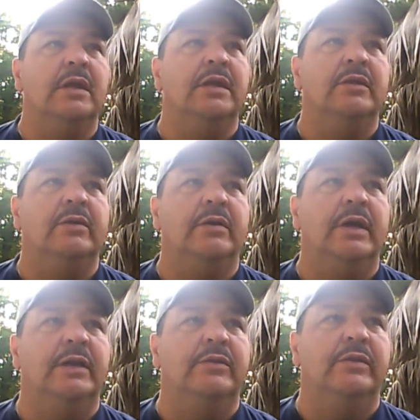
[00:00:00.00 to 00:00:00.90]

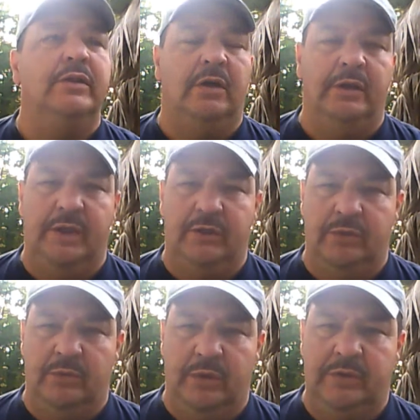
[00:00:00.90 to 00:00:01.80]
and knew that all things
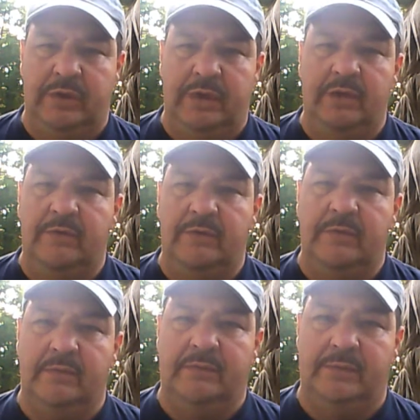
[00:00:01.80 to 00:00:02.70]
would work together
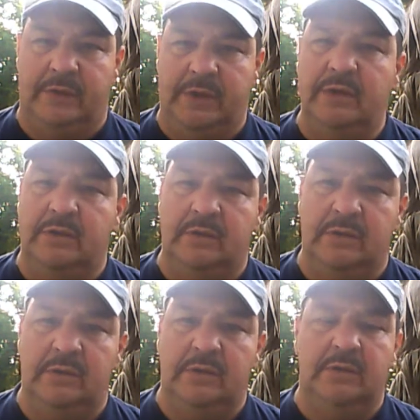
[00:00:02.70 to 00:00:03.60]
for good,
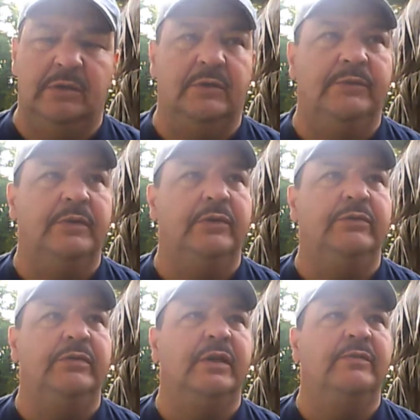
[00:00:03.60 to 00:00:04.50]
for
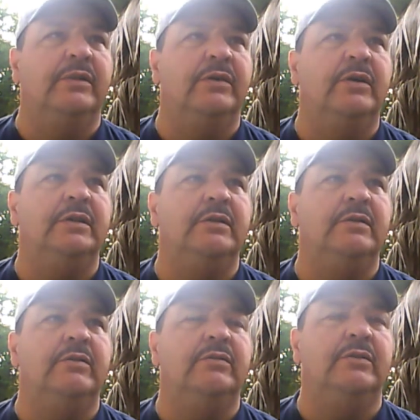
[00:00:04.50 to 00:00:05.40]
those who love the Lord and
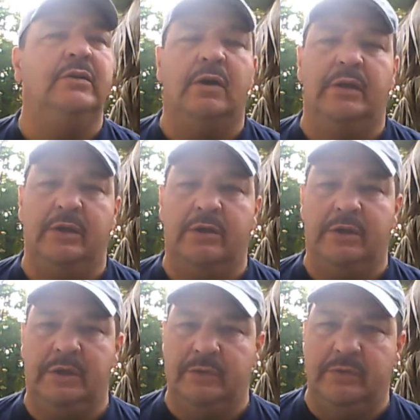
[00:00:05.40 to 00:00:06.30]
those who are called
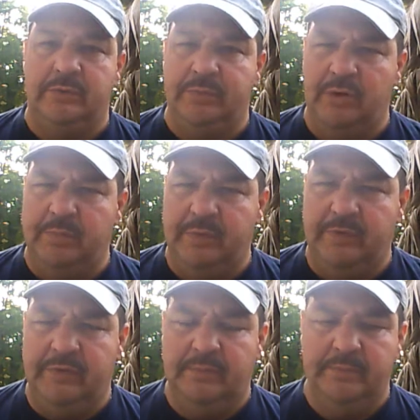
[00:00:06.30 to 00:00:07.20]
according to his
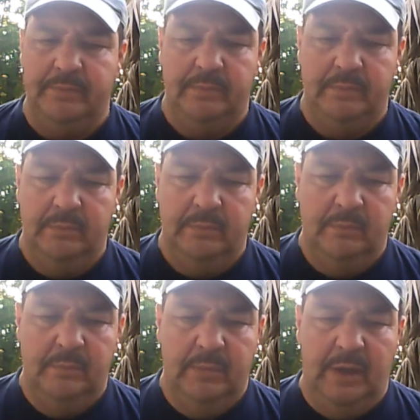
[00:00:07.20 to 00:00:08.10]
purpose.
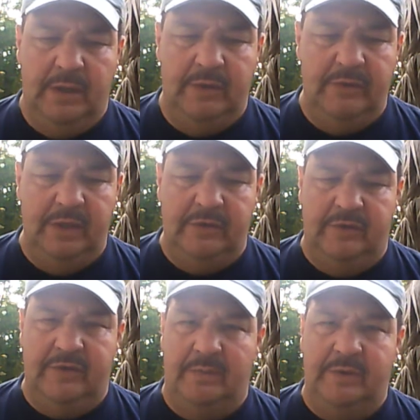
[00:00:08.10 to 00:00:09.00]
And these are not
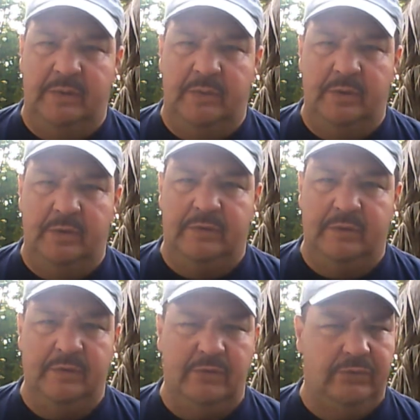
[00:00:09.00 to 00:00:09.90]
just empty words.
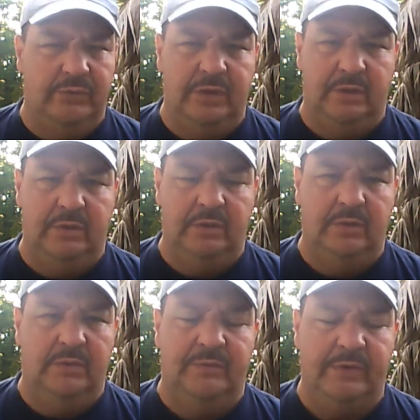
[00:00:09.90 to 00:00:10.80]
This is real,
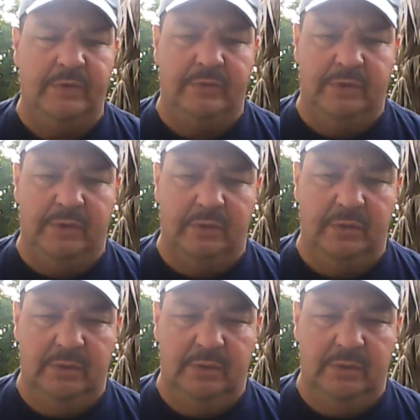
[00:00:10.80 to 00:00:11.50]
very real.